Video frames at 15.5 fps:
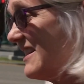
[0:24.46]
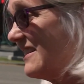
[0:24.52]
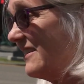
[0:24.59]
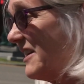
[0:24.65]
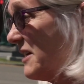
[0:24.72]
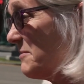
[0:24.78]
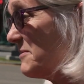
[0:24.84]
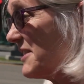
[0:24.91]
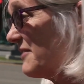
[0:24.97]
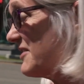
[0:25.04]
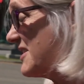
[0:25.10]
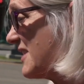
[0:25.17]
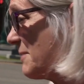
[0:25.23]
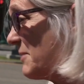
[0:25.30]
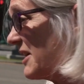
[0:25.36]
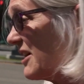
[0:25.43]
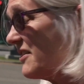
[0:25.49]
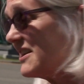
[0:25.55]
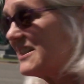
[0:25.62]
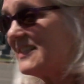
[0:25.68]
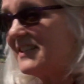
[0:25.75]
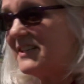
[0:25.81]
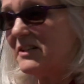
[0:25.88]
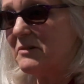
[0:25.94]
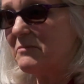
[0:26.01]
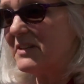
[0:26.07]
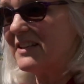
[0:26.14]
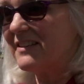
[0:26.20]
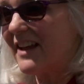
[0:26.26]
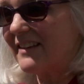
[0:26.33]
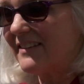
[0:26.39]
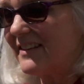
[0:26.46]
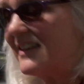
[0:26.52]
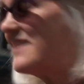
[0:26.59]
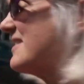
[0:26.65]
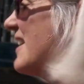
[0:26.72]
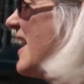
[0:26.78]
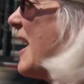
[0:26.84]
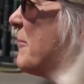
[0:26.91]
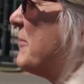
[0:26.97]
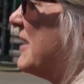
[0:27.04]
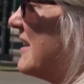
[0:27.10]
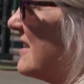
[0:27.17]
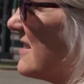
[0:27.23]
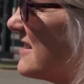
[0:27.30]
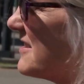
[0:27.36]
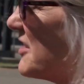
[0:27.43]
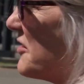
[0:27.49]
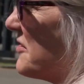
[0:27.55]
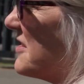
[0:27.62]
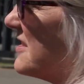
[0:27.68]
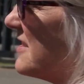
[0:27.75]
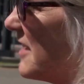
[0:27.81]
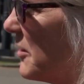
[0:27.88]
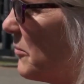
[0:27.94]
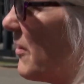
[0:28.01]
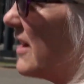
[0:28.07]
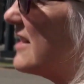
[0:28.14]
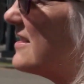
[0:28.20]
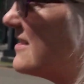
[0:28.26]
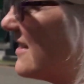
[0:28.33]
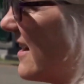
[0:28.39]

he claims every time I go to see him that nothing has happened. He doesn't understand why he's